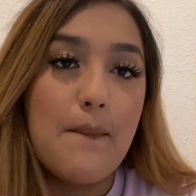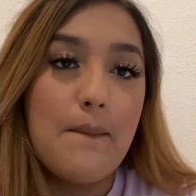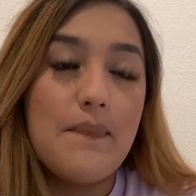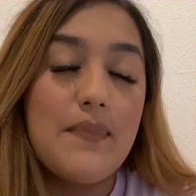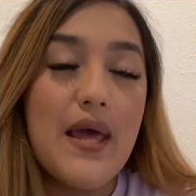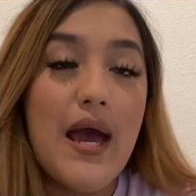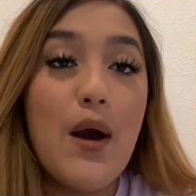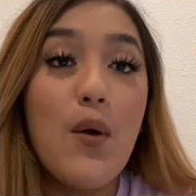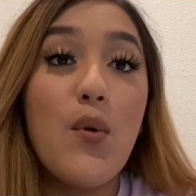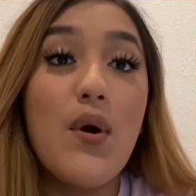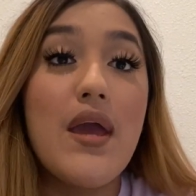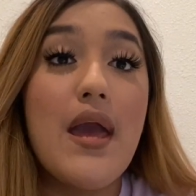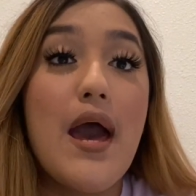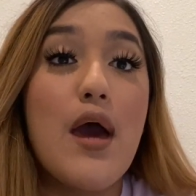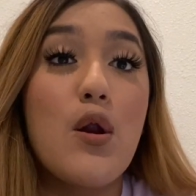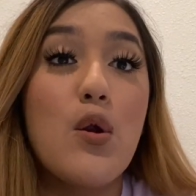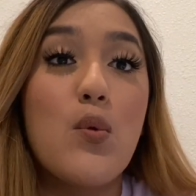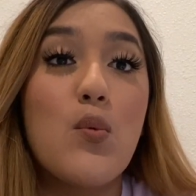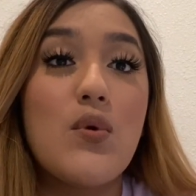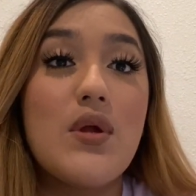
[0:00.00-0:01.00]
That way I
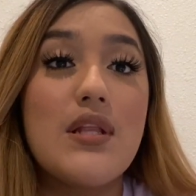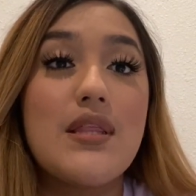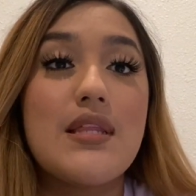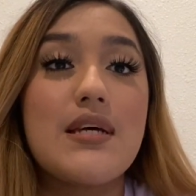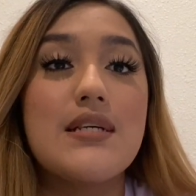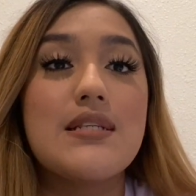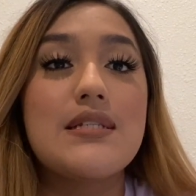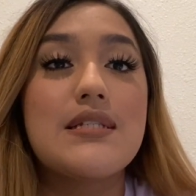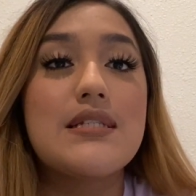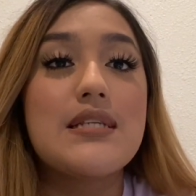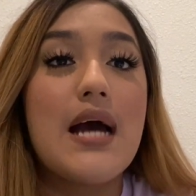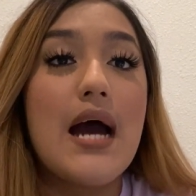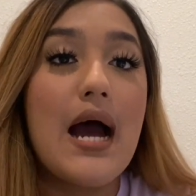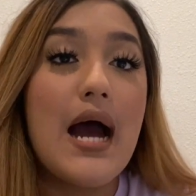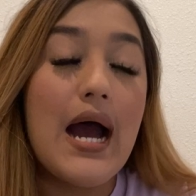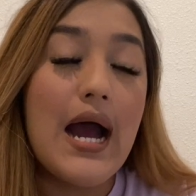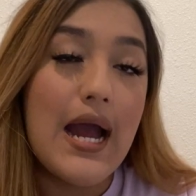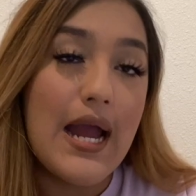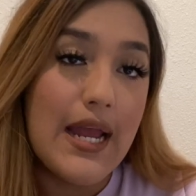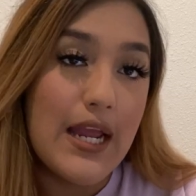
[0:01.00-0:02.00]
don't read the
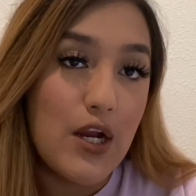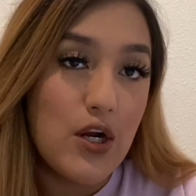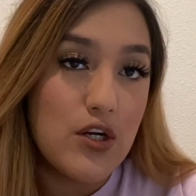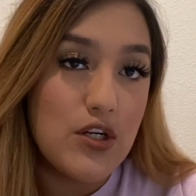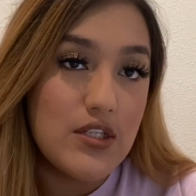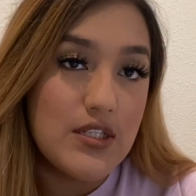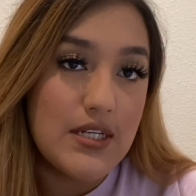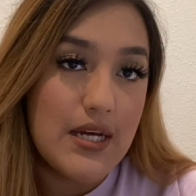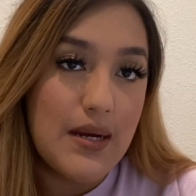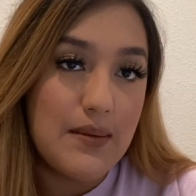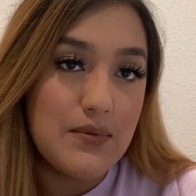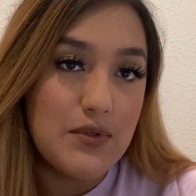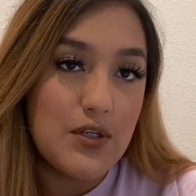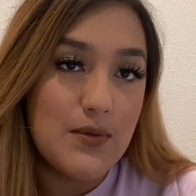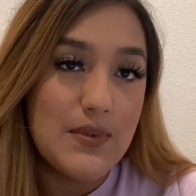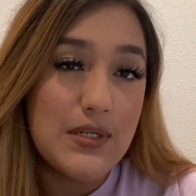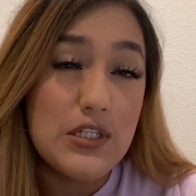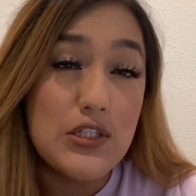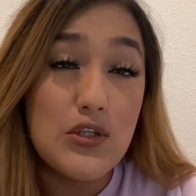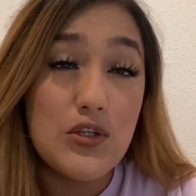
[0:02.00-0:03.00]
entire chapter,
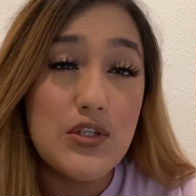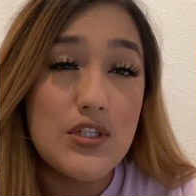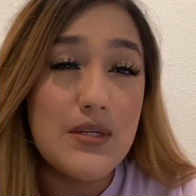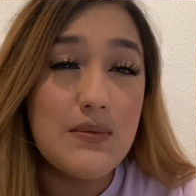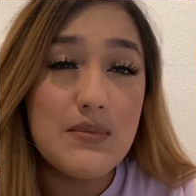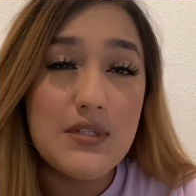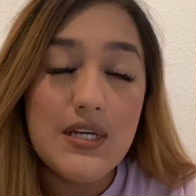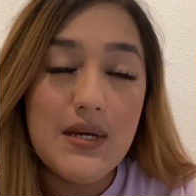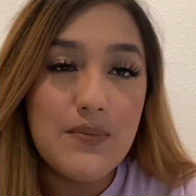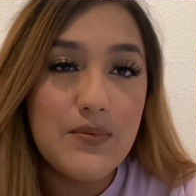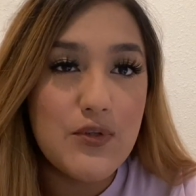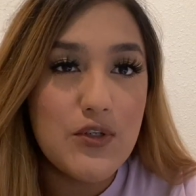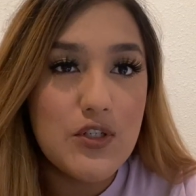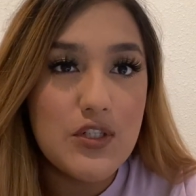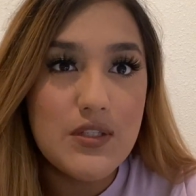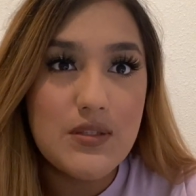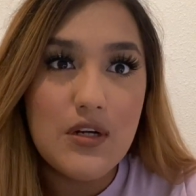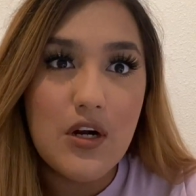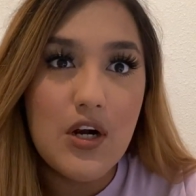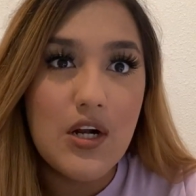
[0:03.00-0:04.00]
because, you know, some
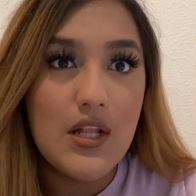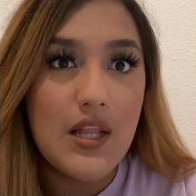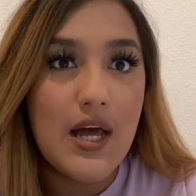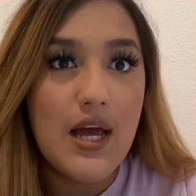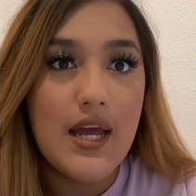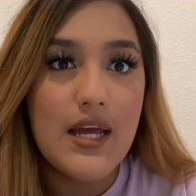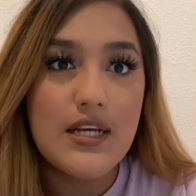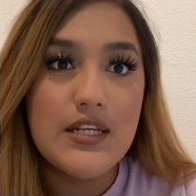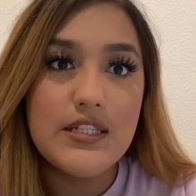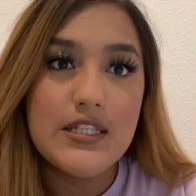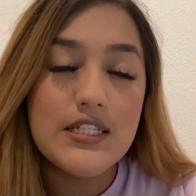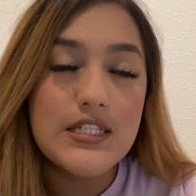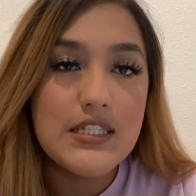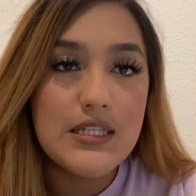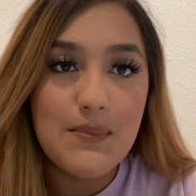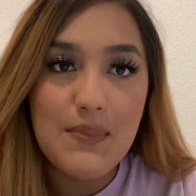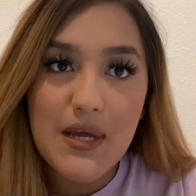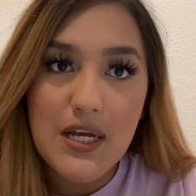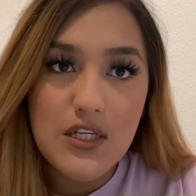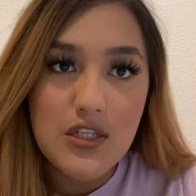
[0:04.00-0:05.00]
chapters are like 60
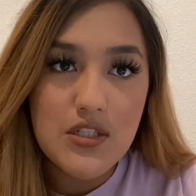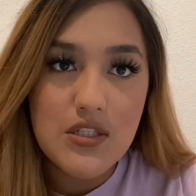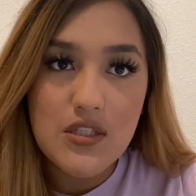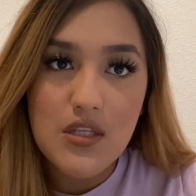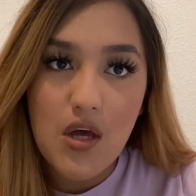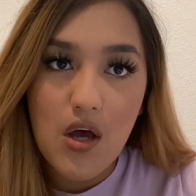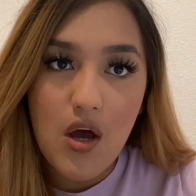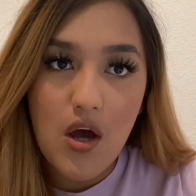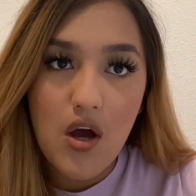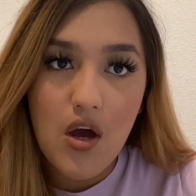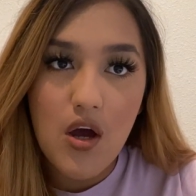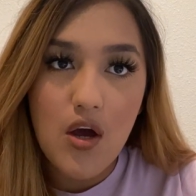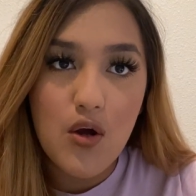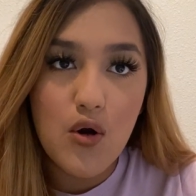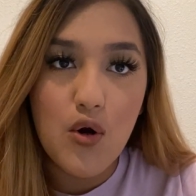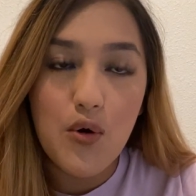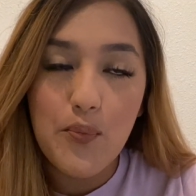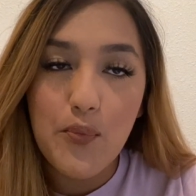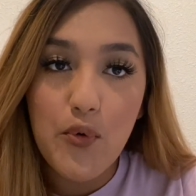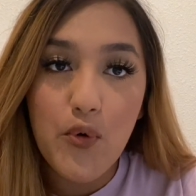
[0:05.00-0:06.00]
pages long or
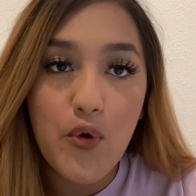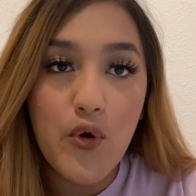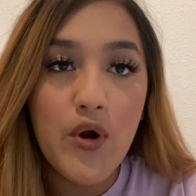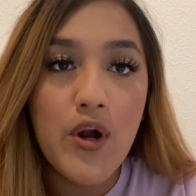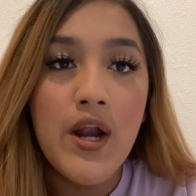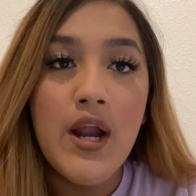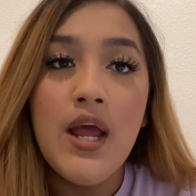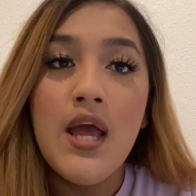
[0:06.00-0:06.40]
more.